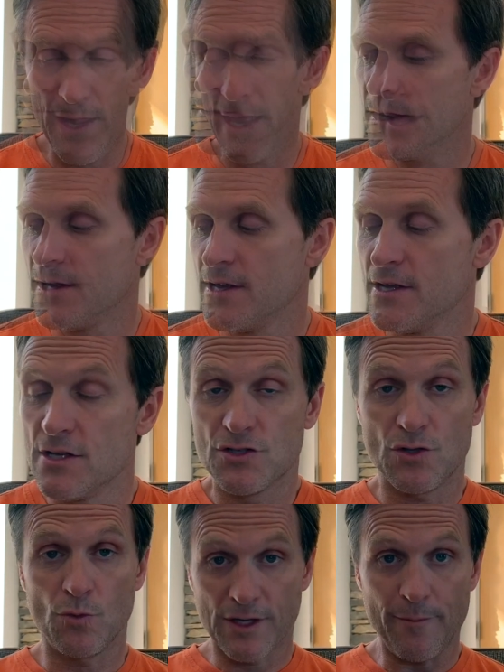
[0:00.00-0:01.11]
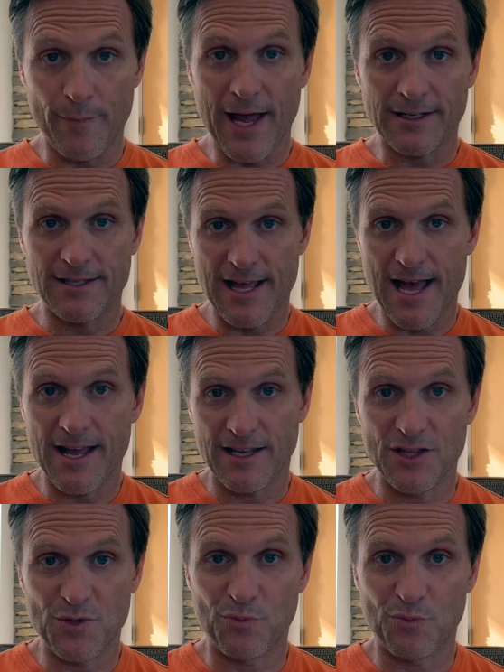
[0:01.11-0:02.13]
And so we'll get back to that in the